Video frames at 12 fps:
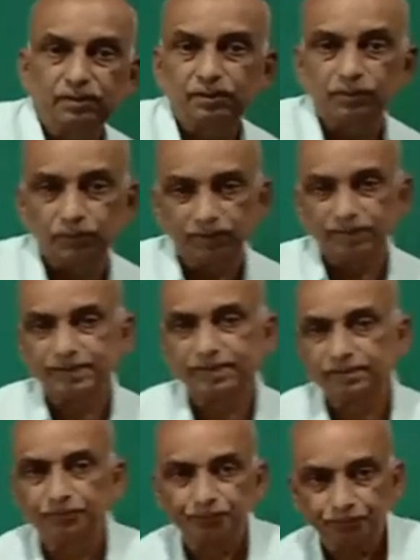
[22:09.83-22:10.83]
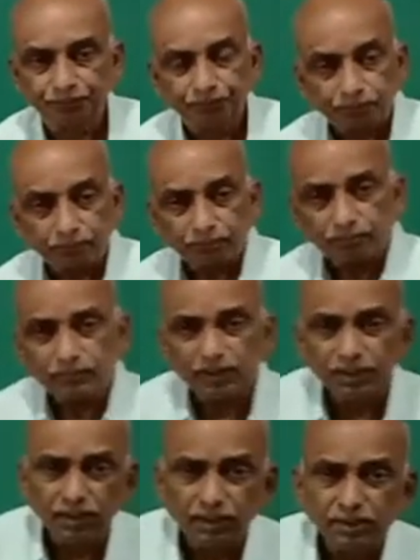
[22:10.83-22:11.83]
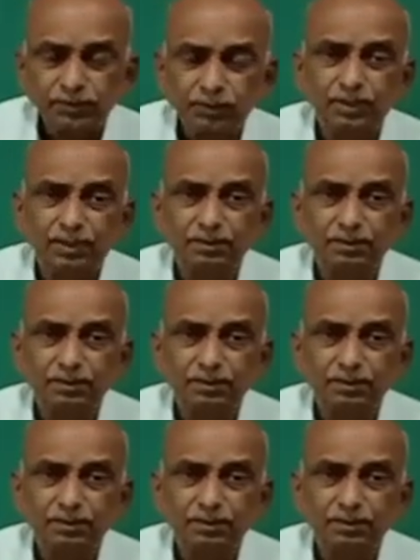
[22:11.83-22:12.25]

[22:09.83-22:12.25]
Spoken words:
to us. So the